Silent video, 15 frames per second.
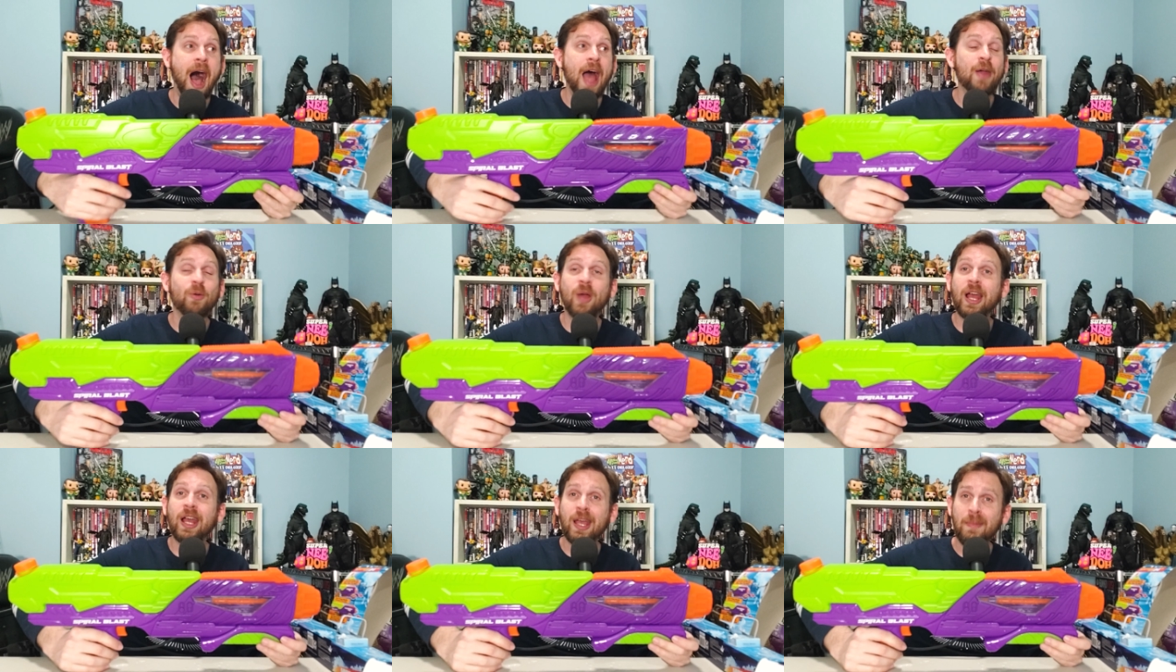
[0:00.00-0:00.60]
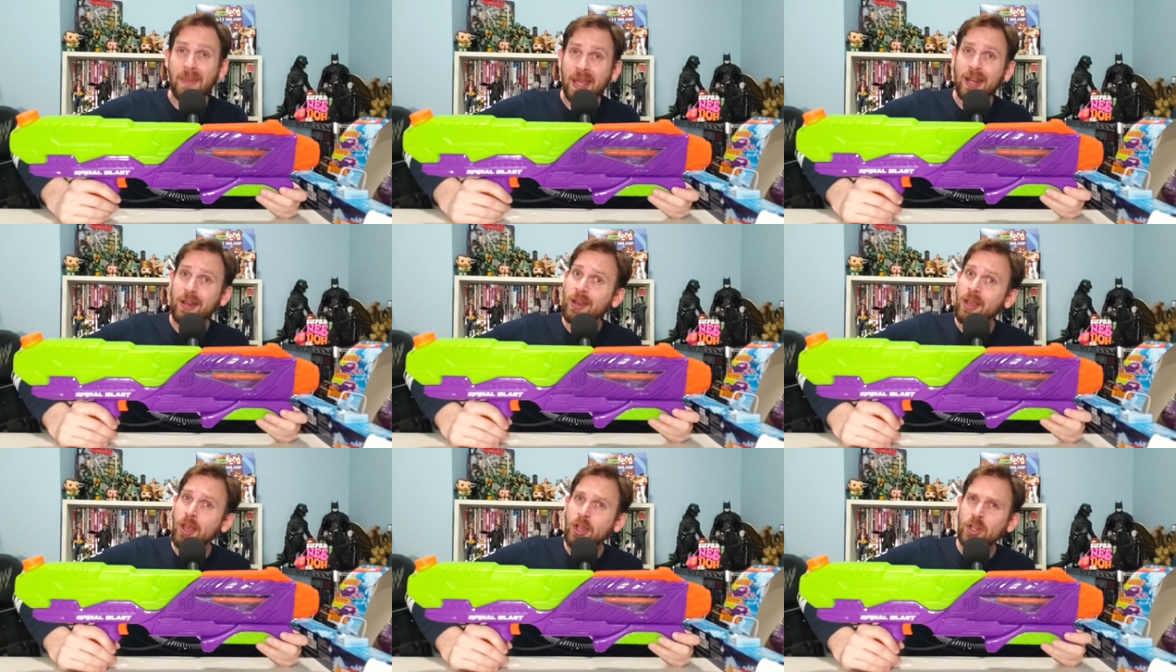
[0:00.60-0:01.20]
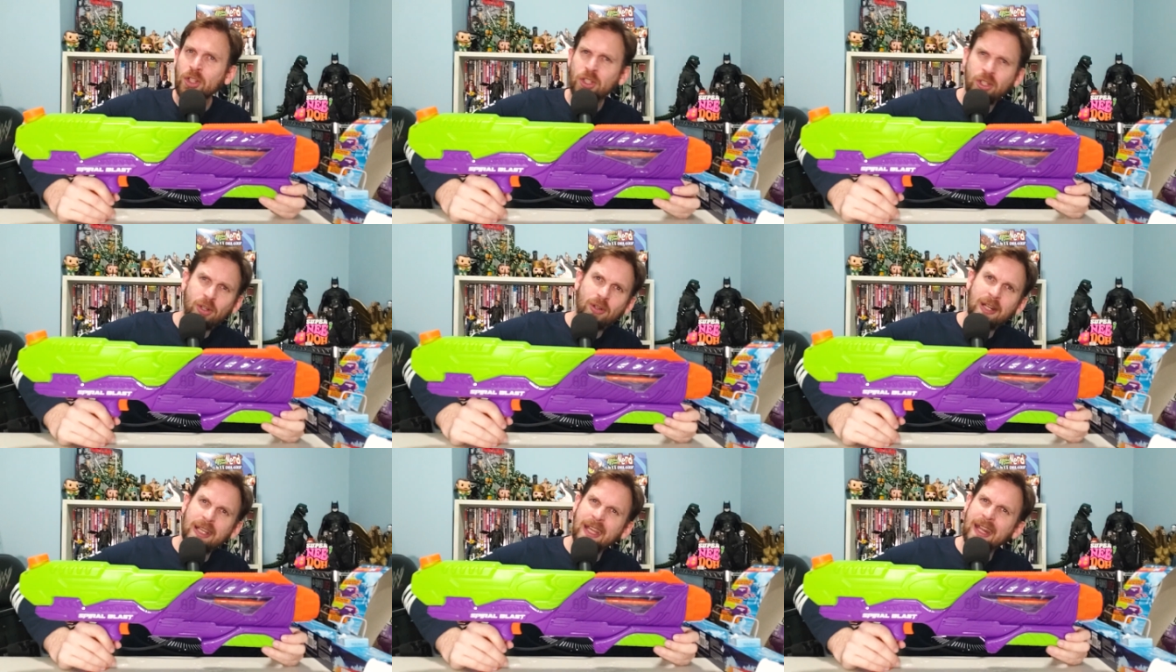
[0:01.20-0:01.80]
I recommend
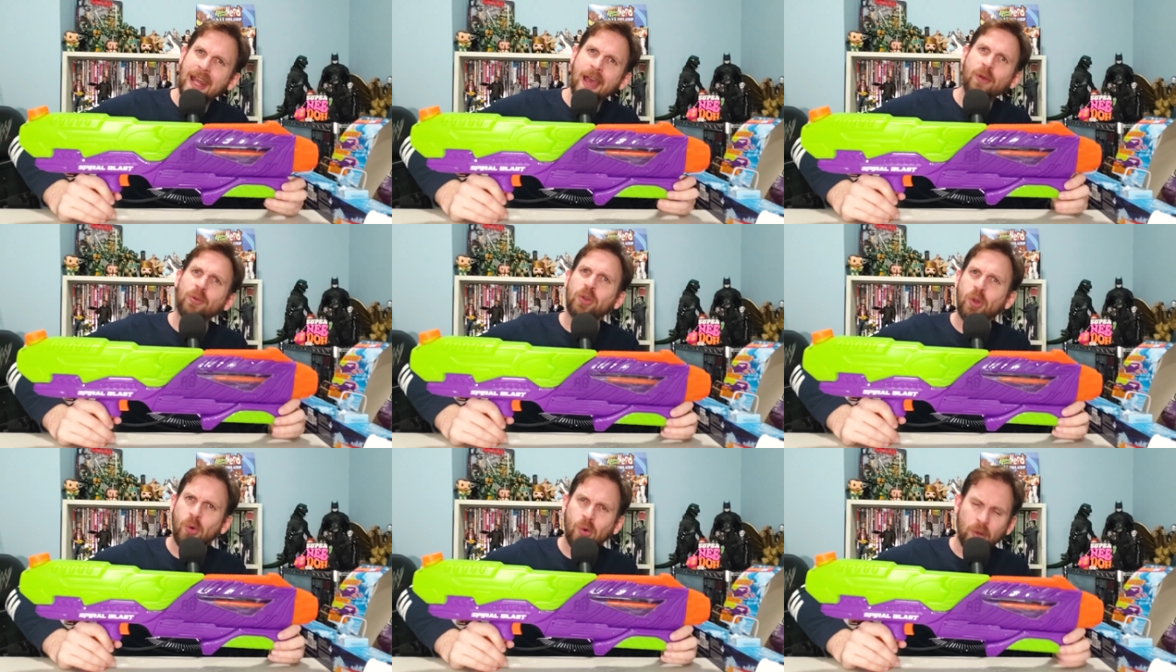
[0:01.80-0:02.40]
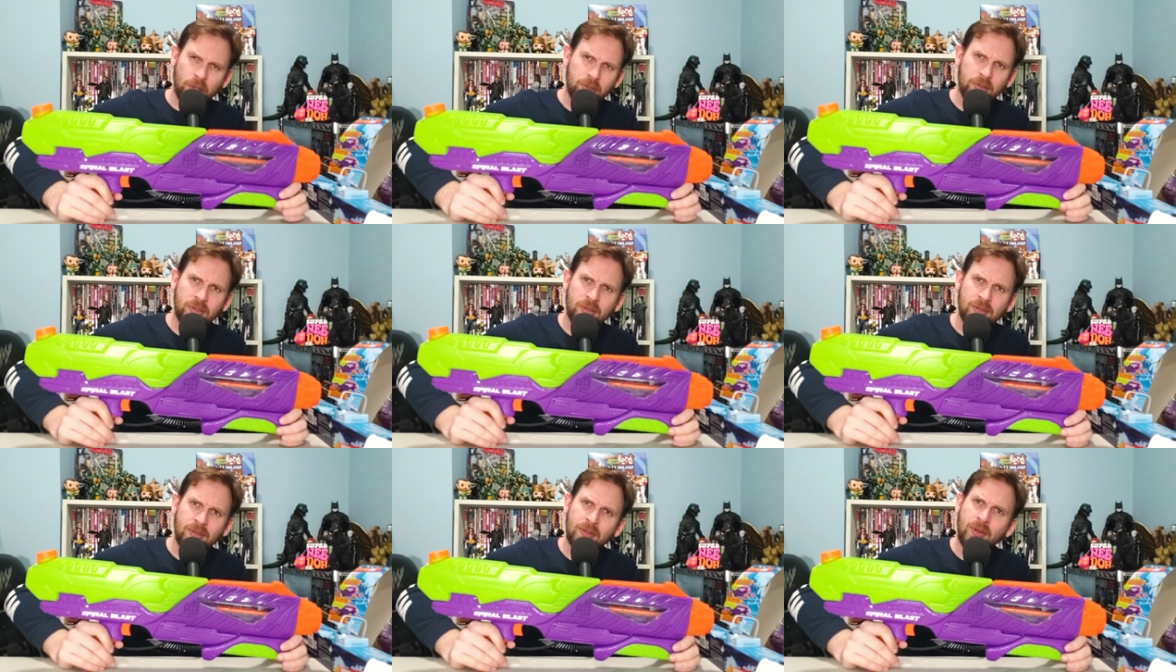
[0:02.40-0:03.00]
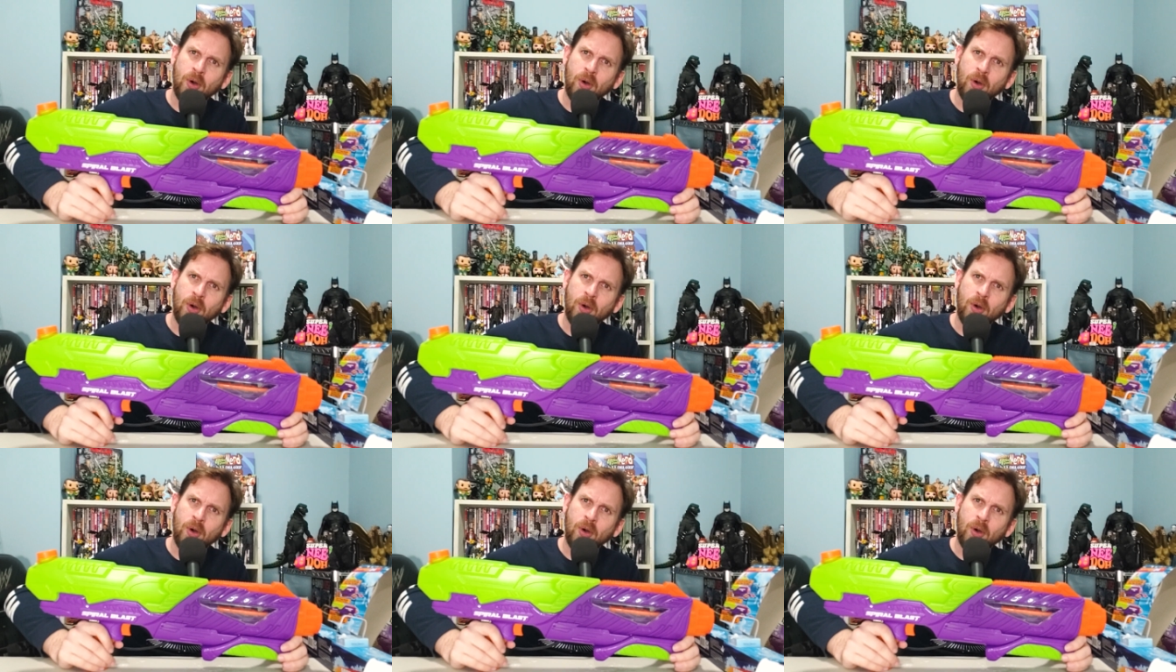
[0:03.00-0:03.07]
shooting it outdoors